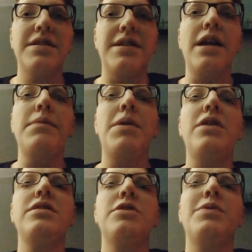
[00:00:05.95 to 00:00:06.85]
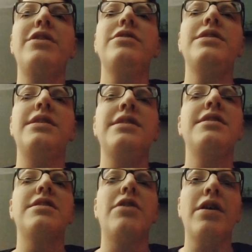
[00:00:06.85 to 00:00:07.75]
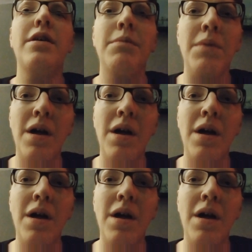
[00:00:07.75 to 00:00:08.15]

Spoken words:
Same on Twitter and Instagram.